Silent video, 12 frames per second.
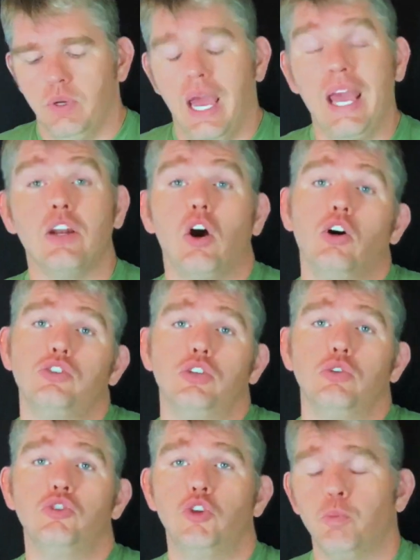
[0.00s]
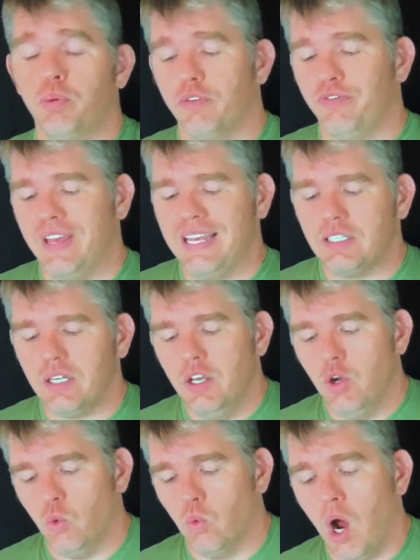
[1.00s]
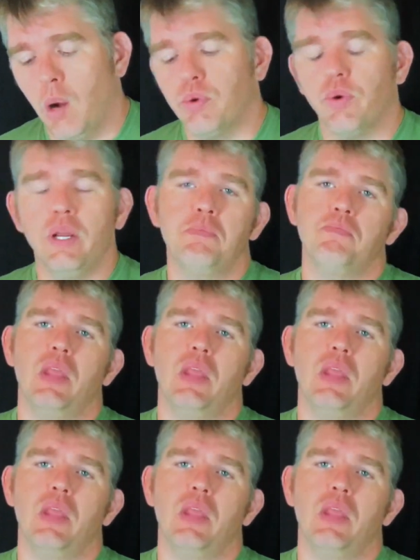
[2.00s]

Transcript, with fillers: and also to prevent robbery,